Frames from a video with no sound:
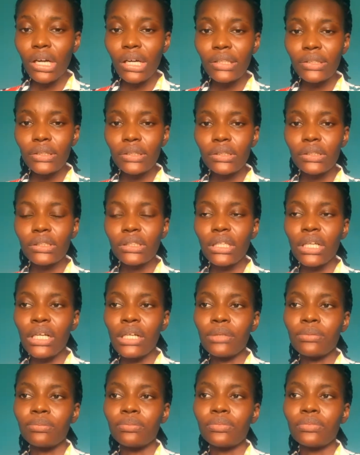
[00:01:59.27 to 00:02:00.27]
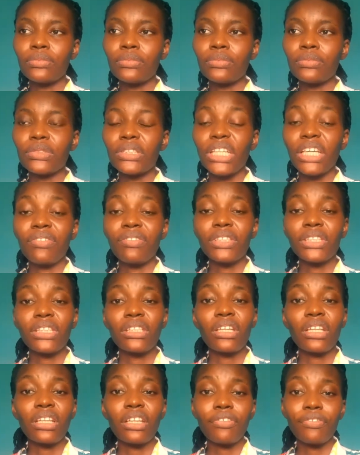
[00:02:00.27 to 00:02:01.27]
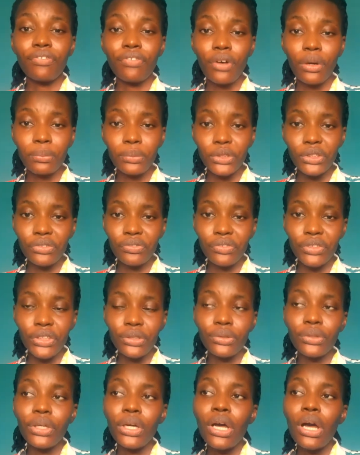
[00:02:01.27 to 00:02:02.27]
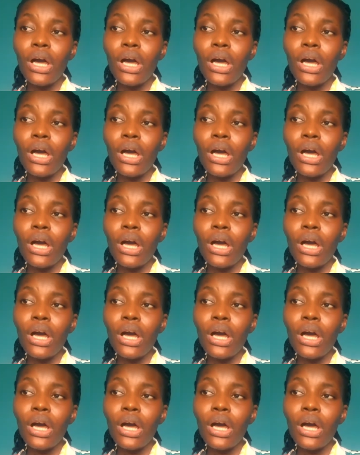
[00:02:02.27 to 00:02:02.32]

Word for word: us um, gave us another form to fill